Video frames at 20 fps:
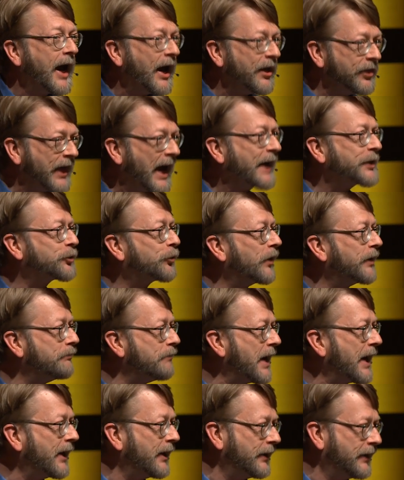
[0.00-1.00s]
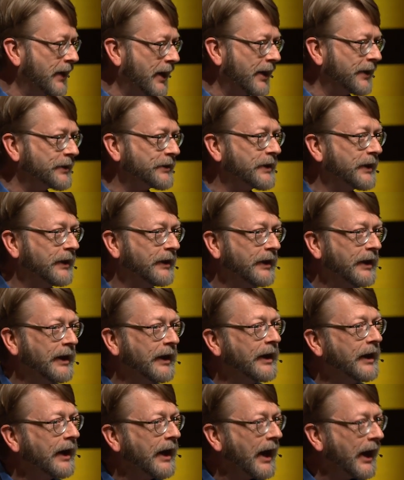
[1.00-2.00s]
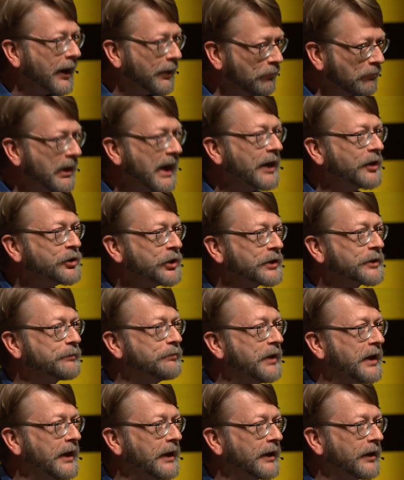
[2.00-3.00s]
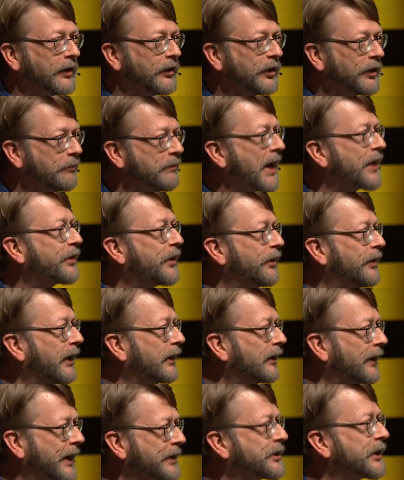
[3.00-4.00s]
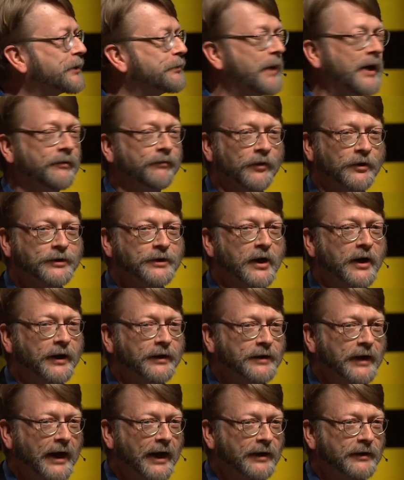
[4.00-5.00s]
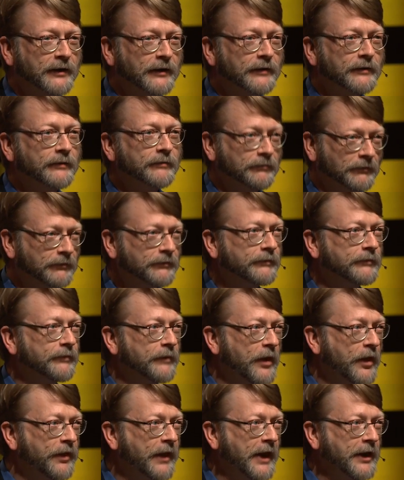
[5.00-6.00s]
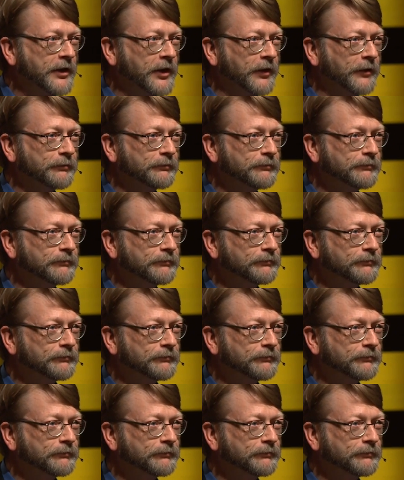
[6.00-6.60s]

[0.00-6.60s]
And that's what METI does, and it may just be the method that lets us make first contact. Thank you.